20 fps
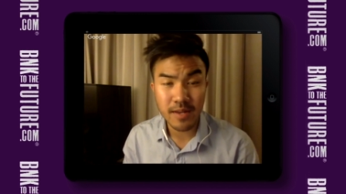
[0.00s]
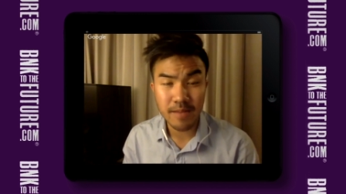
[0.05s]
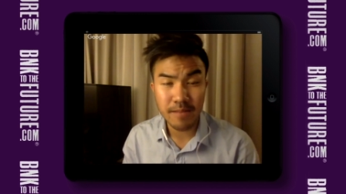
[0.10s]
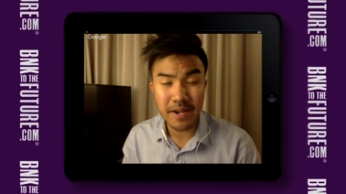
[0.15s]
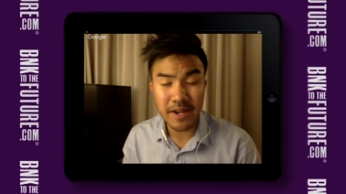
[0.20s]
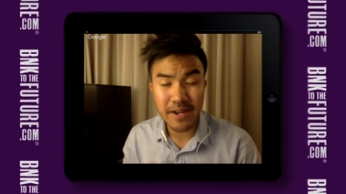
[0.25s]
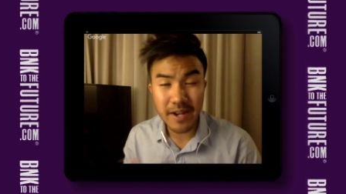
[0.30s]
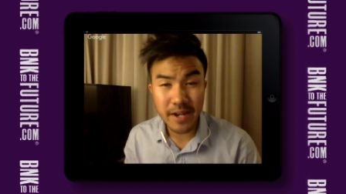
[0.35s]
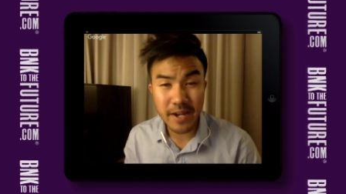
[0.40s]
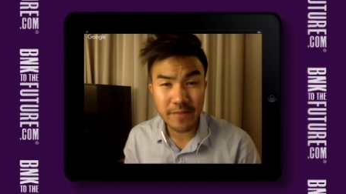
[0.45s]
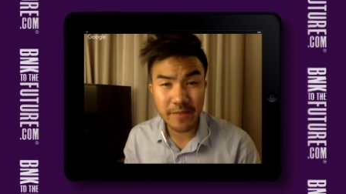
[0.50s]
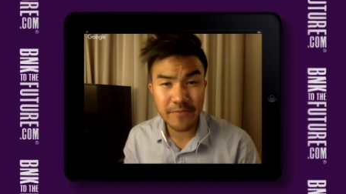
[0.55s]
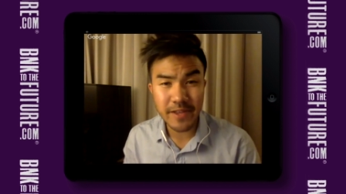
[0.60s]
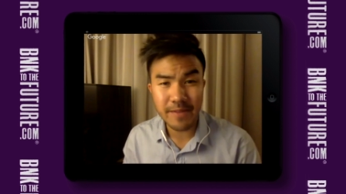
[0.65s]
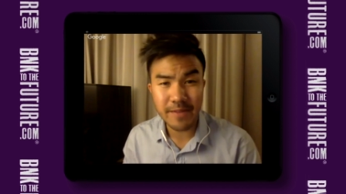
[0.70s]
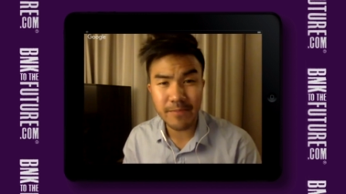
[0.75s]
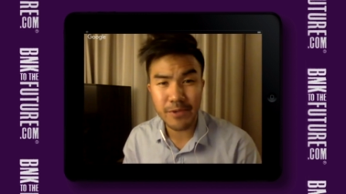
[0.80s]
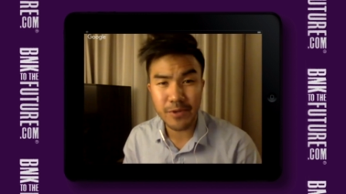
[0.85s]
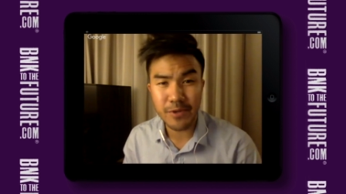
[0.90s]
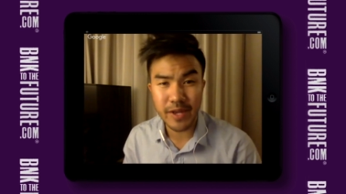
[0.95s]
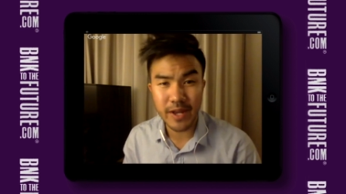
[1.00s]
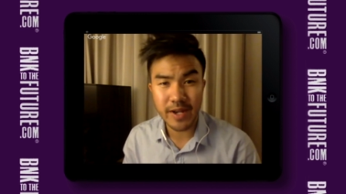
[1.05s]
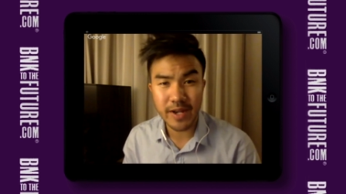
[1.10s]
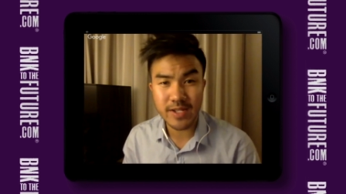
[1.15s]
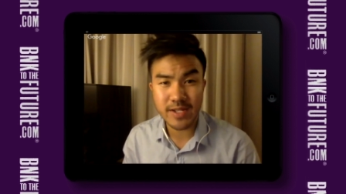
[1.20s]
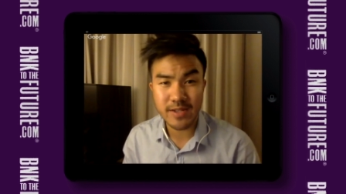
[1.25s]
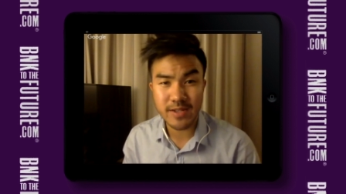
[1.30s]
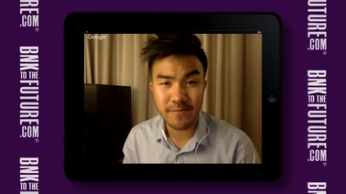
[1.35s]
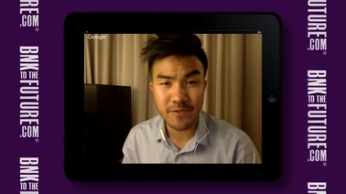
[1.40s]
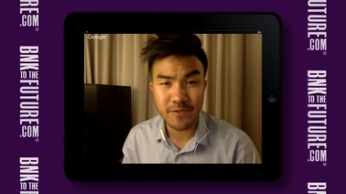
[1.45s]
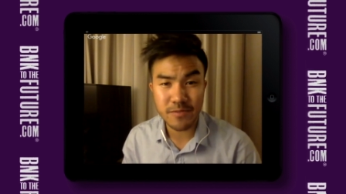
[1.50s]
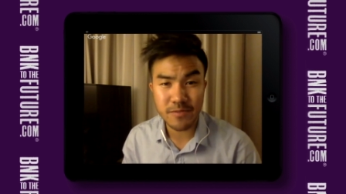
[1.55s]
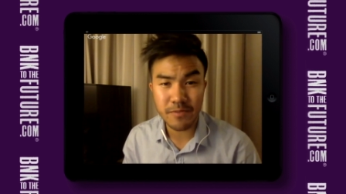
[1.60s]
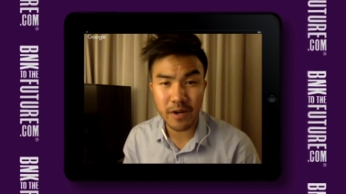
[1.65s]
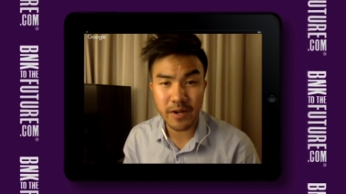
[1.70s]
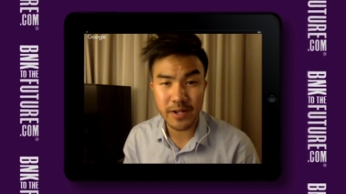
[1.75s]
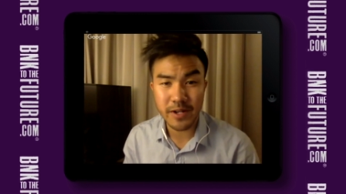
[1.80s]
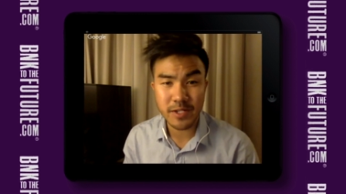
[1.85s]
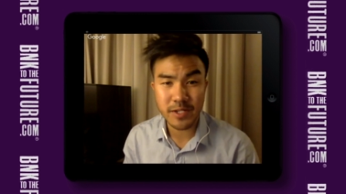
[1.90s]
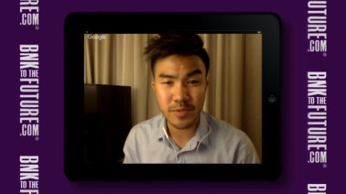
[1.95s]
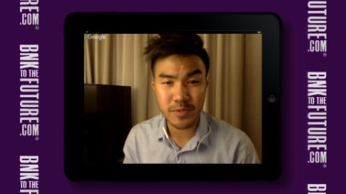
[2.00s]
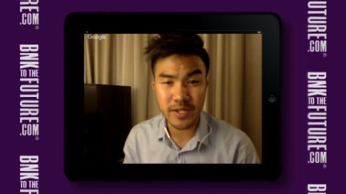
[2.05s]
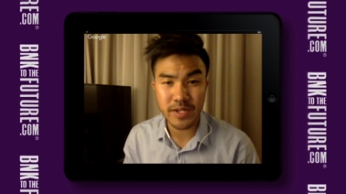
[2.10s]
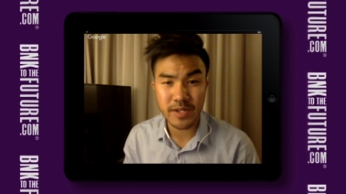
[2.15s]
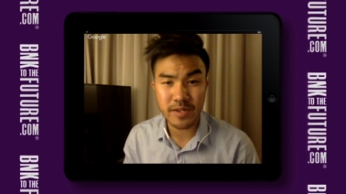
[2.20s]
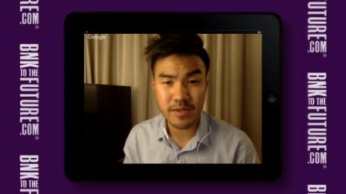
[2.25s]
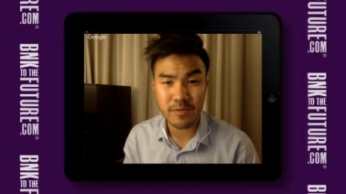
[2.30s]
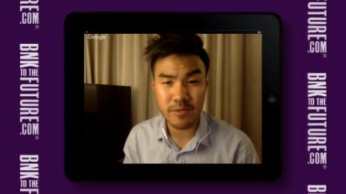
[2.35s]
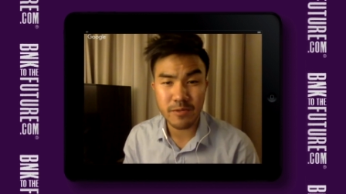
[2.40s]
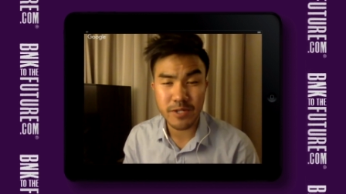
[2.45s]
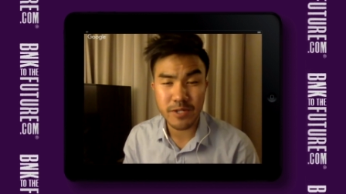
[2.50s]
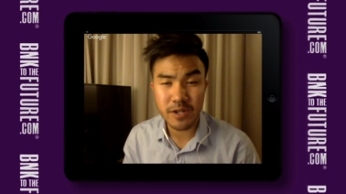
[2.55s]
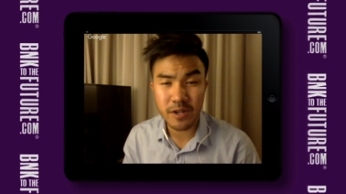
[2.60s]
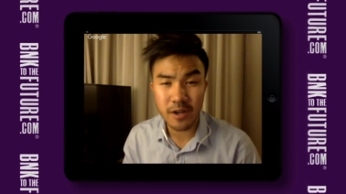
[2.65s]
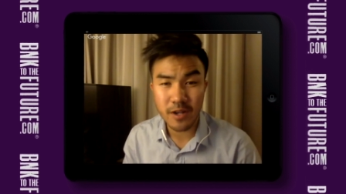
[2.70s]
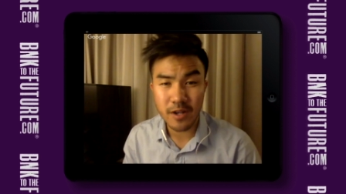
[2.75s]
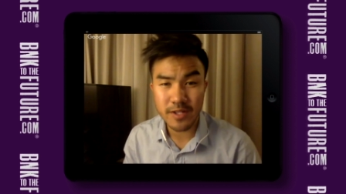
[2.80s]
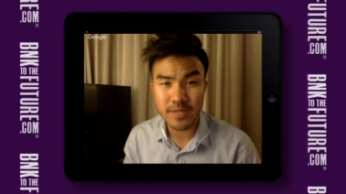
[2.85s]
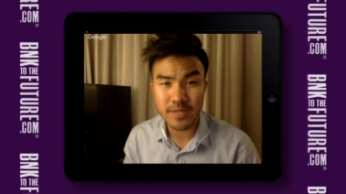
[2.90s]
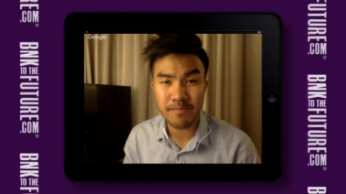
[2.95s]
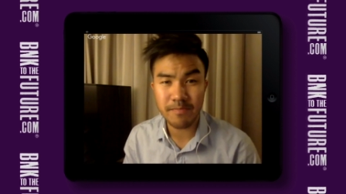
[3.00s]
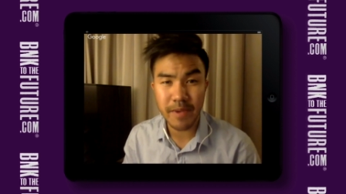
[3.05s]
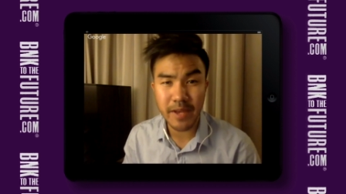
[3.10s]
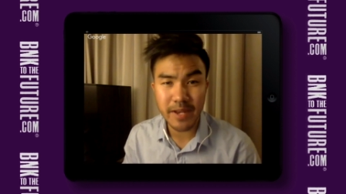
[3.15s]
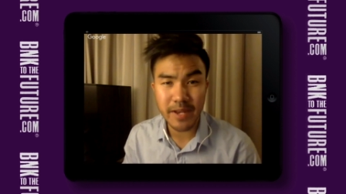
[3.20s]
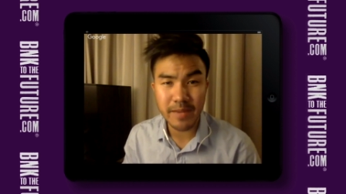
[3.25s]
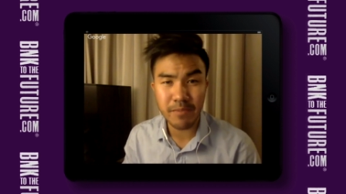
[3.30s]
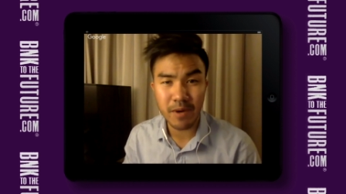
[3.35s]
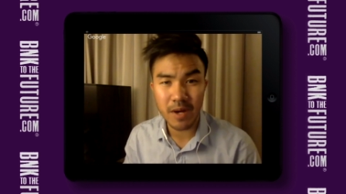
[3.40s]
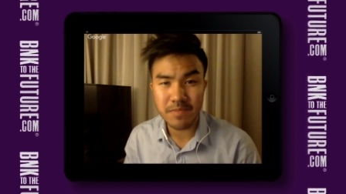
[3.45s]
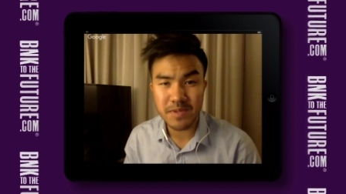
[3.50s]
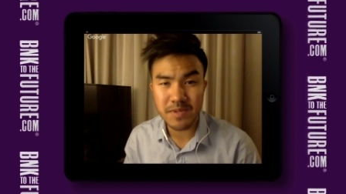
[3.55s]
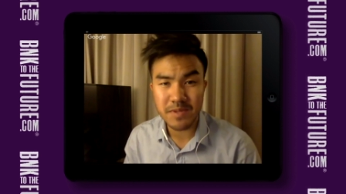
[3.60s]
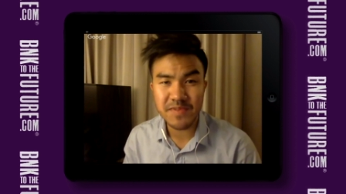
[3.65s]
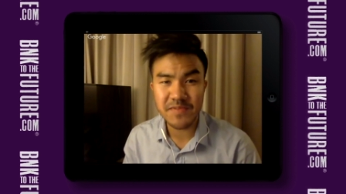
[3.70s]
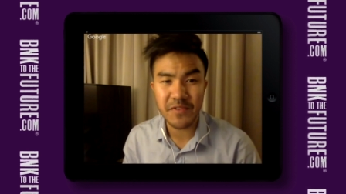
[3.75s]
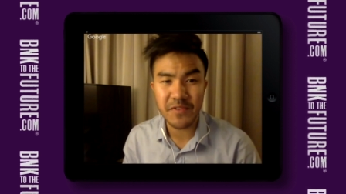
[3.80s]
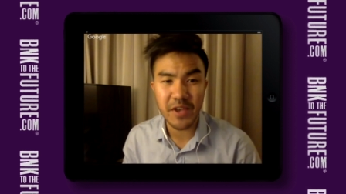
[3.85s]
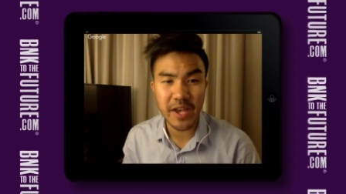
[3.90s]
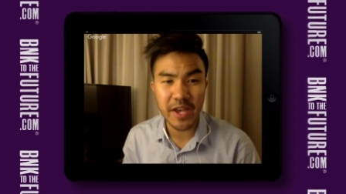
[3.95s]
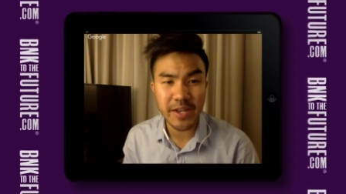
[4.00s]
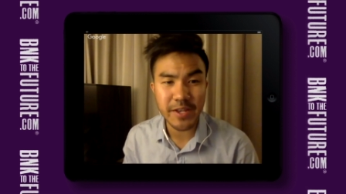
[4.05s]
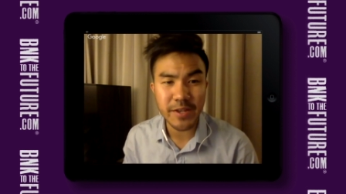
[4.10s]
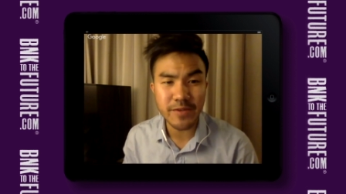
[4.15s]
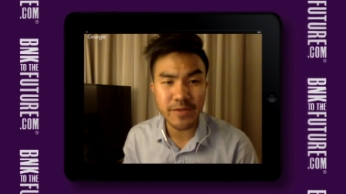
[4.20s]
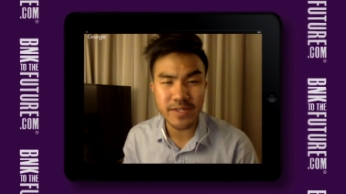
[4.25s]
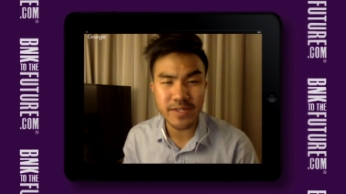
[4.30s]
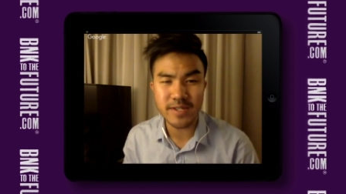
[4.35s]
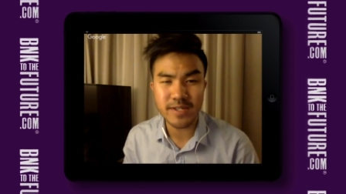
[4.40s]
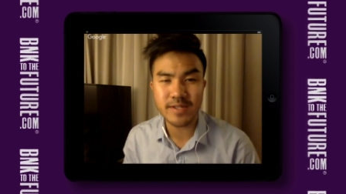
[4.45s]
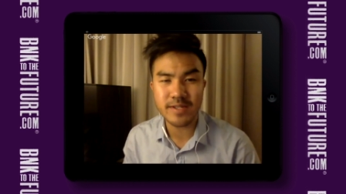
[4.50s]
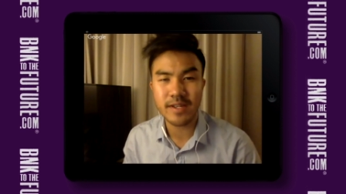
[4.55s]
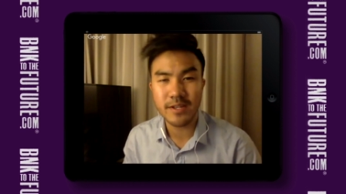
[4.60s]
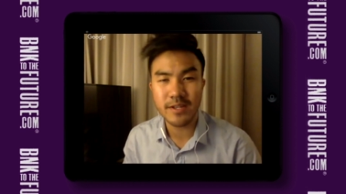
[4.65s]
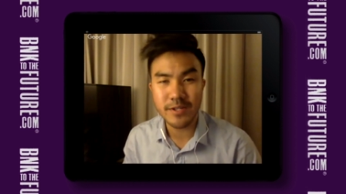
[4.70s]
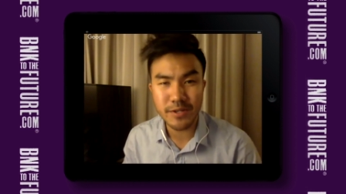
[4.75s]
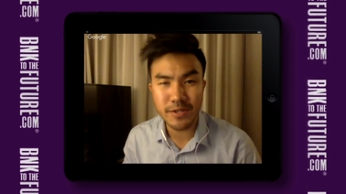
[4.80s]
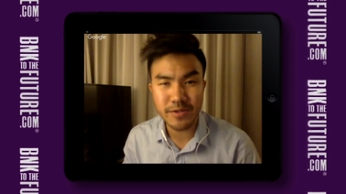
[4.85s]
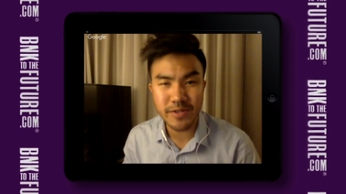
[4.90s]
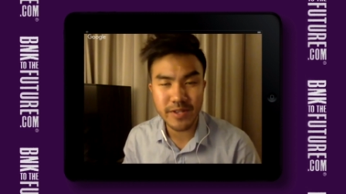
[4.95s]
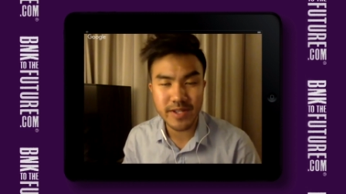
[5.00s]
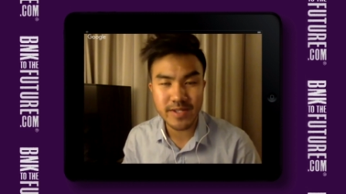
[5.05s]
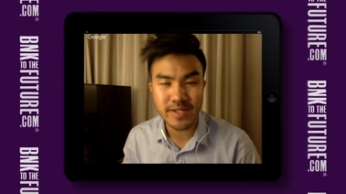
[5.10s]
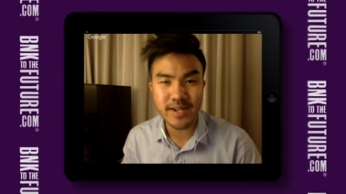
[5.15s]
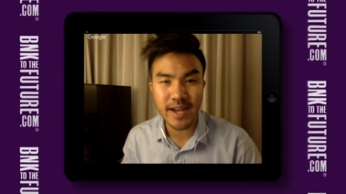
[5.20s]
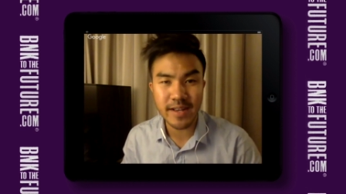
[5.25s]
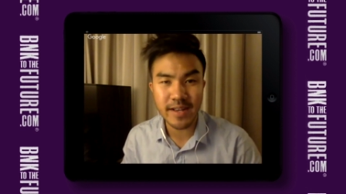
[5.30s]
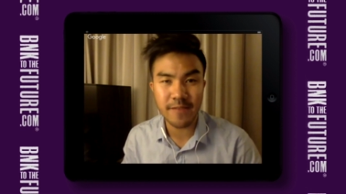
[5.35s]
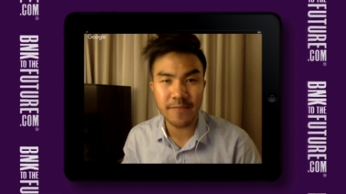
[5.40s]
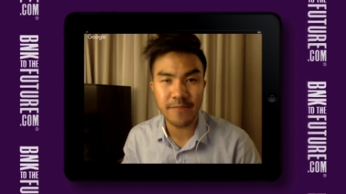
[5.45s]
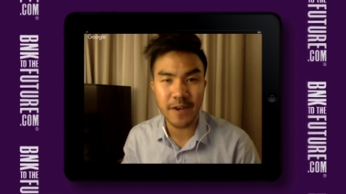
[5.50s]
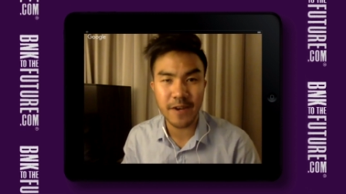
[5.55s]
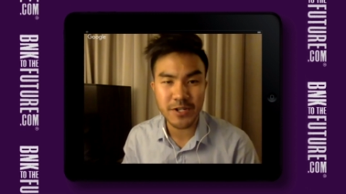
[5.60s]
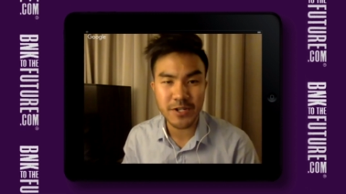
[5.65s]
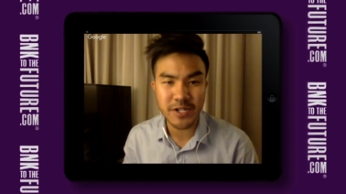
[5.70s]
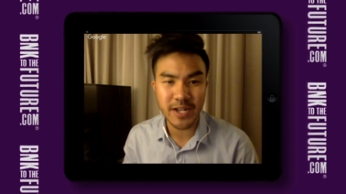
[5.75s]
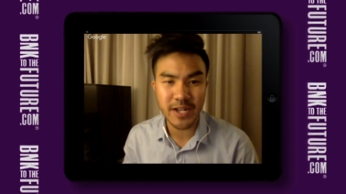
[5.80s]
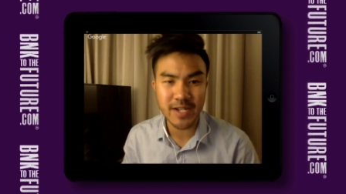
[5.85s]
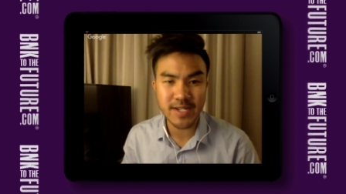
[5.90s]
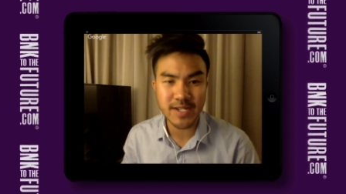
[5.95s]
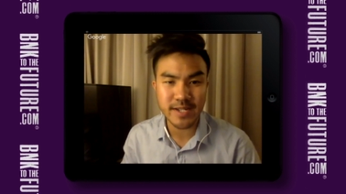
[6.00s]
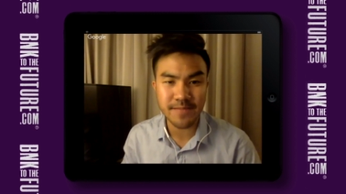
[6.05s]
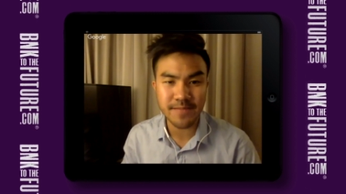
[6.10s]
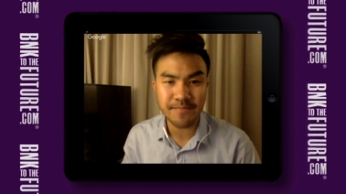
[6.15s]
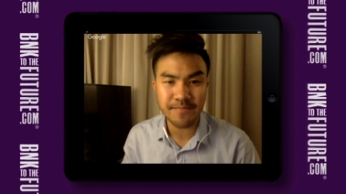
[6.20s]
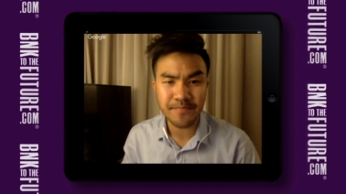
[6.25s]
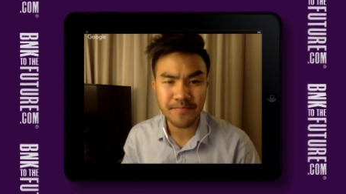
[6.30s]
But none of them do that as a full product suite, which causes many problems for end users due to the lack of functionality.